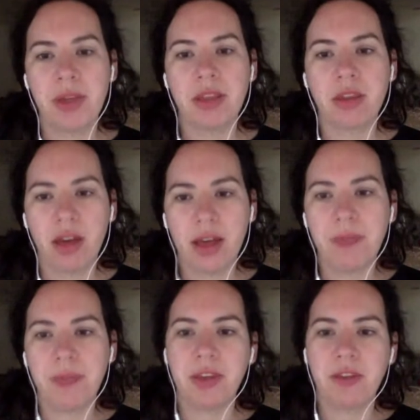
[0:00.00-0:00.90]
Prem had
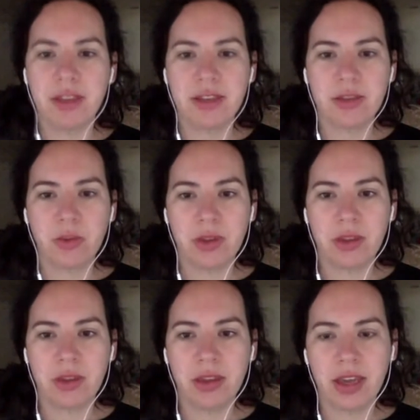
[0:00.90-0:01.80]
thought, if this is
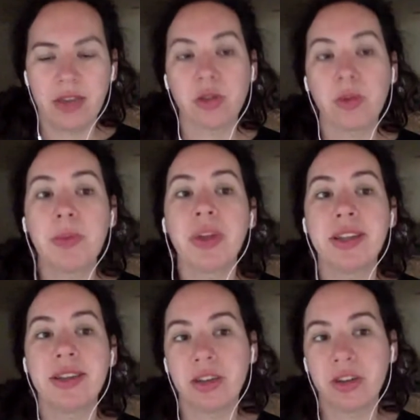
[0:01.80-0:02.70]
one thing, so people
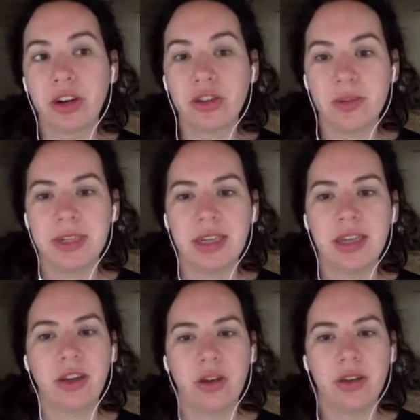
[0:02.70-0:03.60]
had encouraged him to
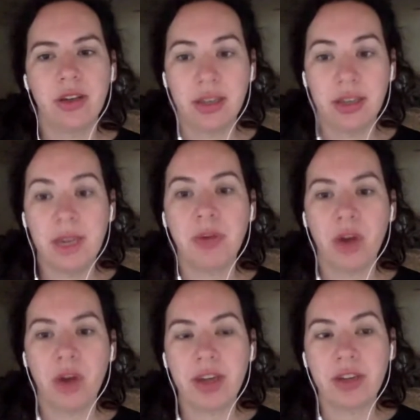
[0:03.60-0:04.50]
keep
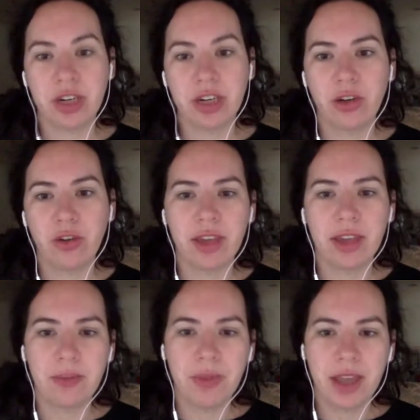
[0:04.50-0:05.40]
going during
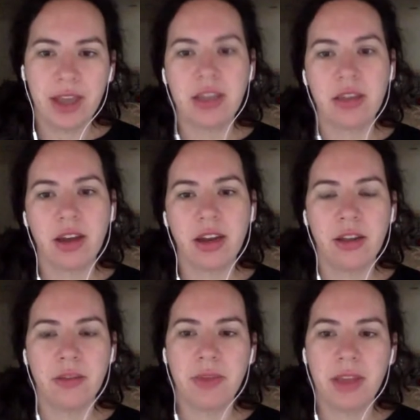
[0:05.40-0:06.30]
COVID. And he thought,
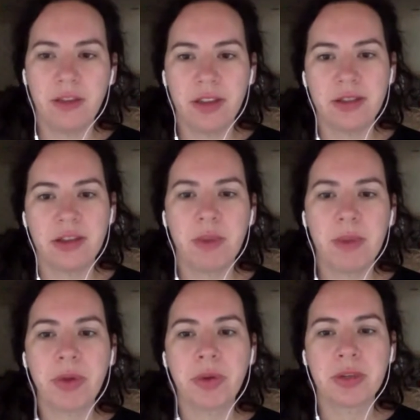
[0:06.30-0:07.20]

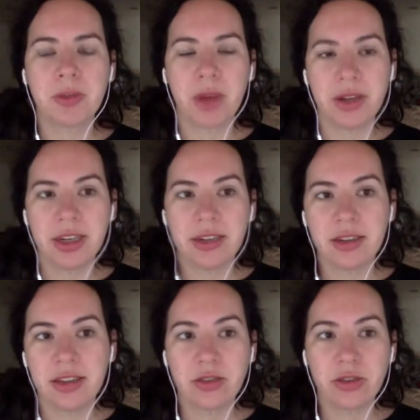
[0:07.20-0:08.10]
if people are
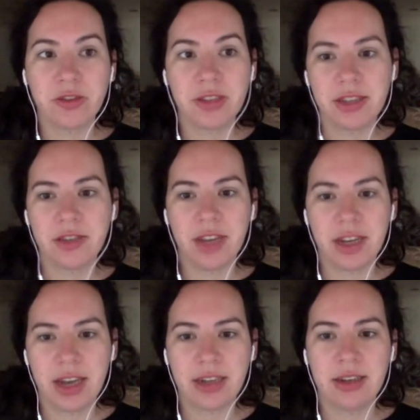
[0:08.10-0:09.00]
responding to this sort of sense of
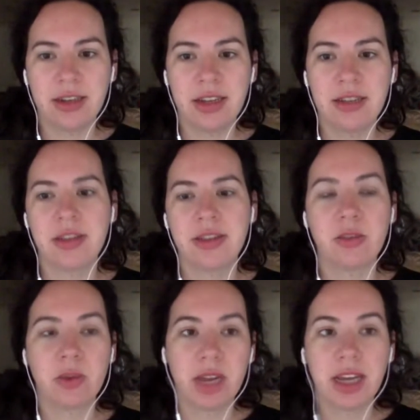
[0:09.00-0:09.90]
connectedness, and
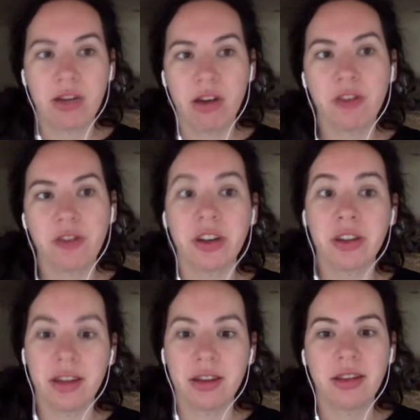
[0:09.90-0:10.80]
this is what I can
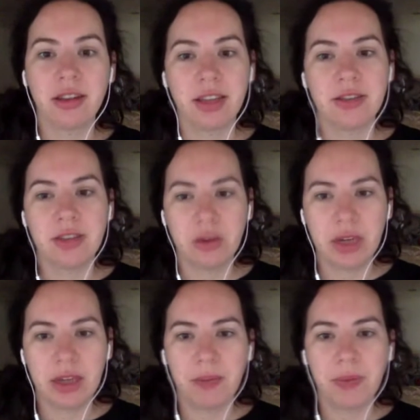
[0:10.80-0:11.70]
offer, then let's
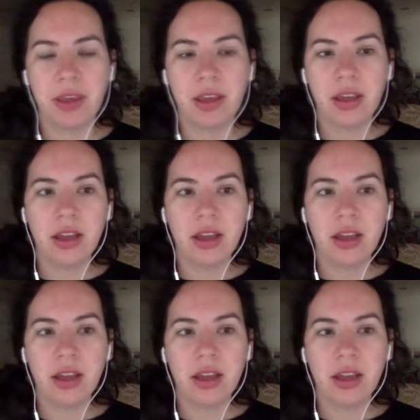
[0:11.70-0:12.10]
do it.